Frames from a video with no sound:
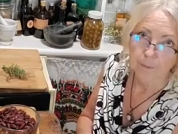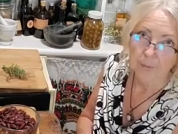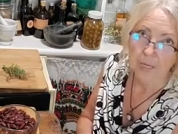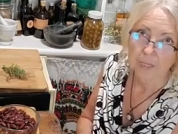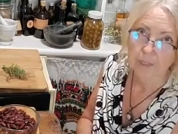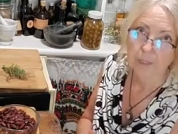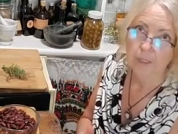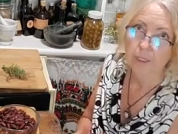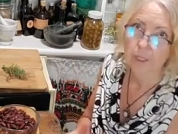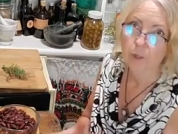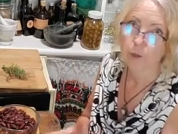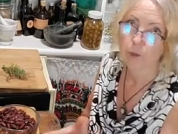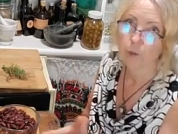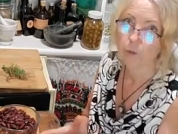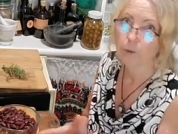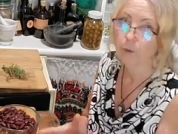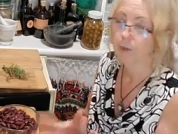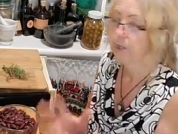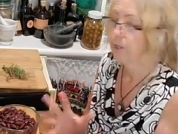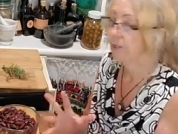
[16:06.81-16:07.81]

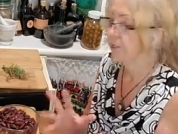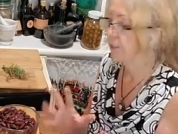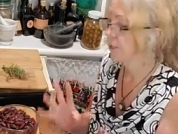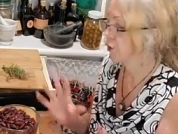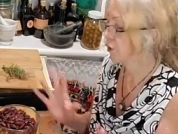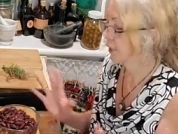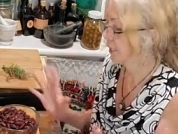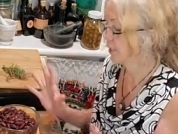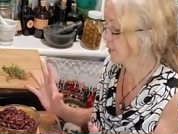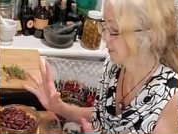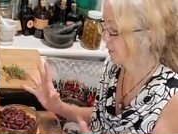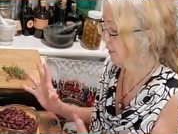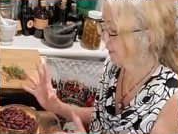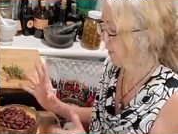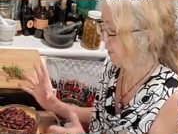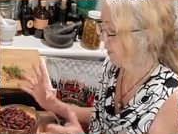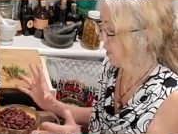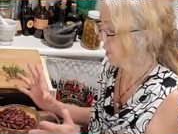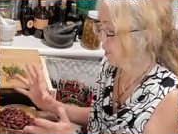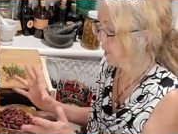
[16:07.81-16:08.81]
So they're suggesting
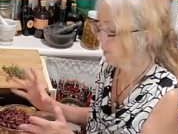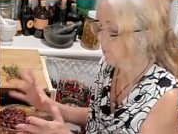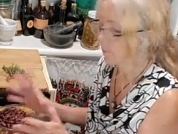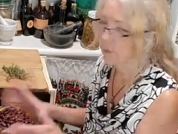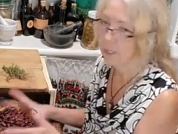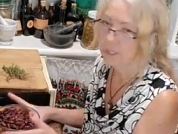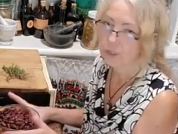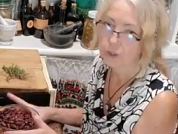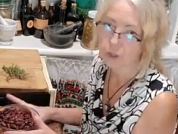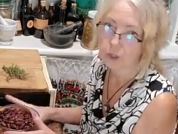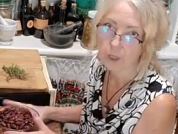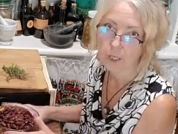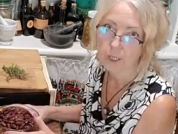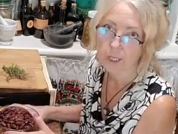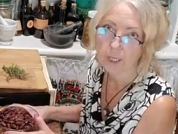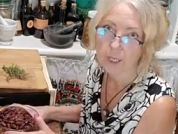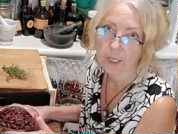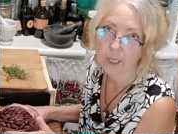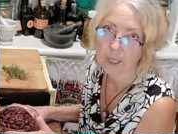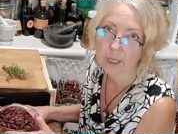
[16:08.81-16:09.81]
pressure
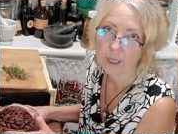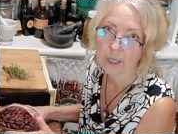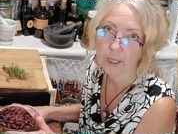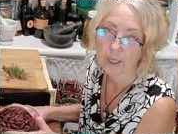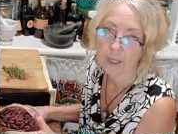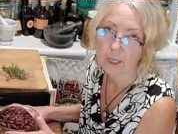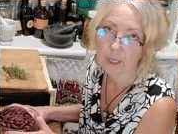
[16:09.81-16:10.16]
cooking